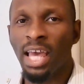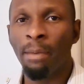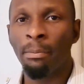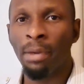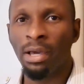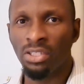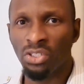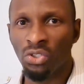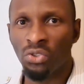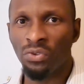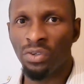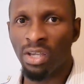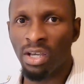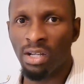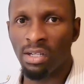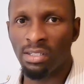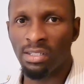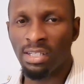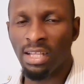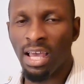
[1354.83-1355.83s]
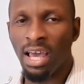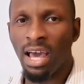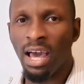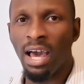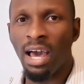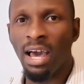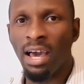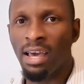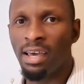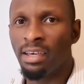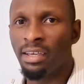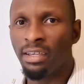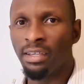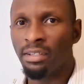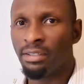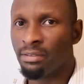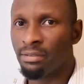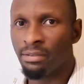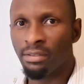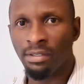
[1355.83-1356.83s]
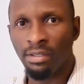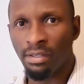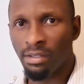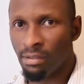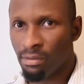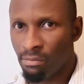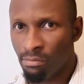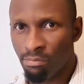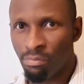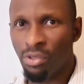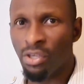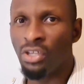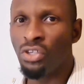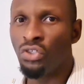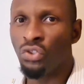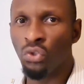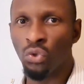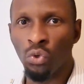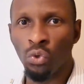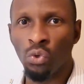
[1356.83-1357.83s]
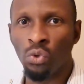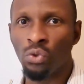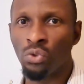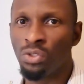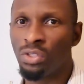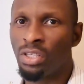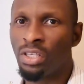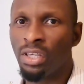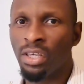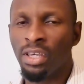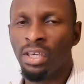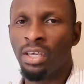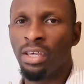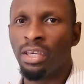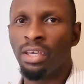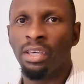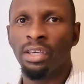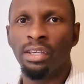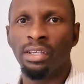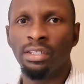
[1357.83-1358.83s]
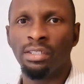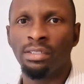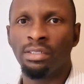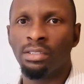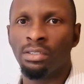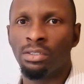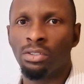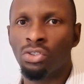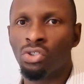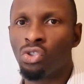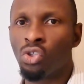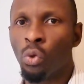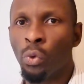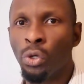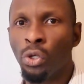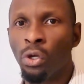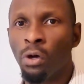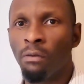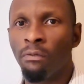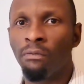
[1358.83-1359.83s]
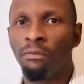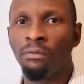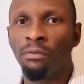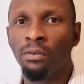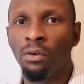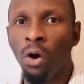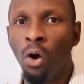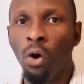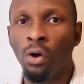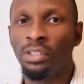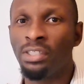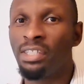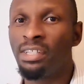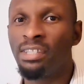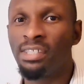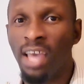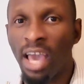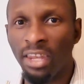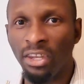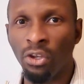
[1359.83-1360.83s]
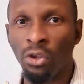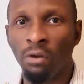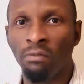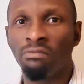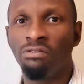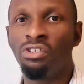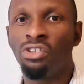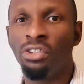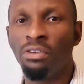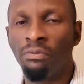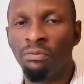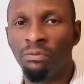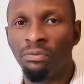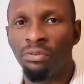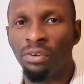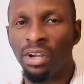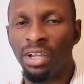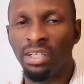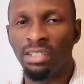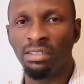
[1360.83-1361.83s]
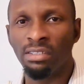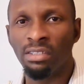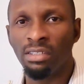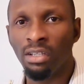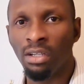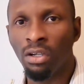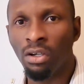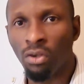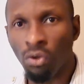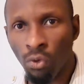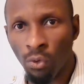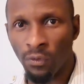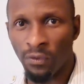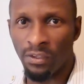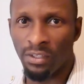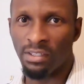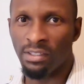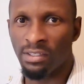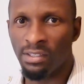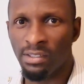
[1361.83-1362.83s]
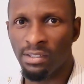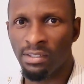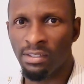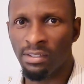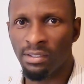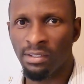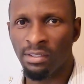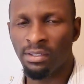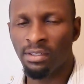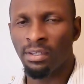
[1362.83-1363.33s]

materials are being used in sewing of or designing of different clothings.